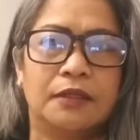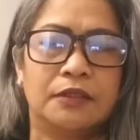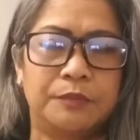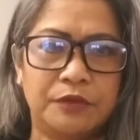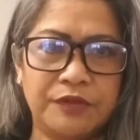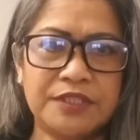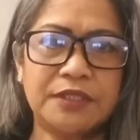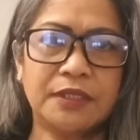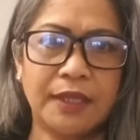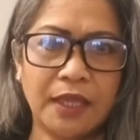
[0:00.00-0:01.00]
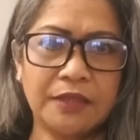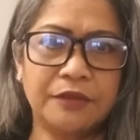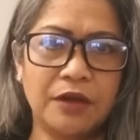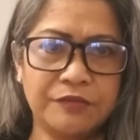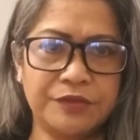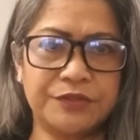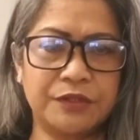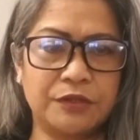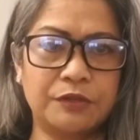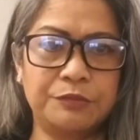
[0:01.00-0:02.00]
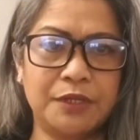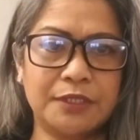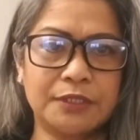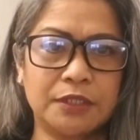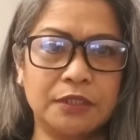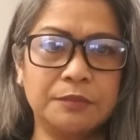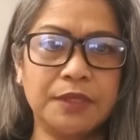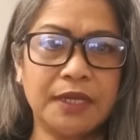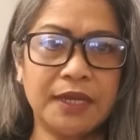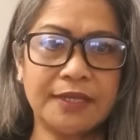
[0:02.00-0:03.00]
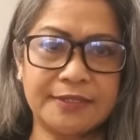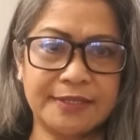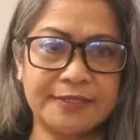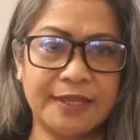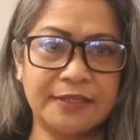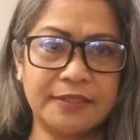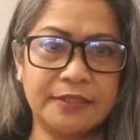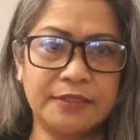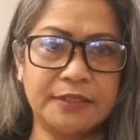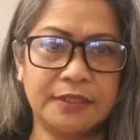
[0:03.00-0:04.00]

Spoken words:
The provincial health officer of British Columbia has extended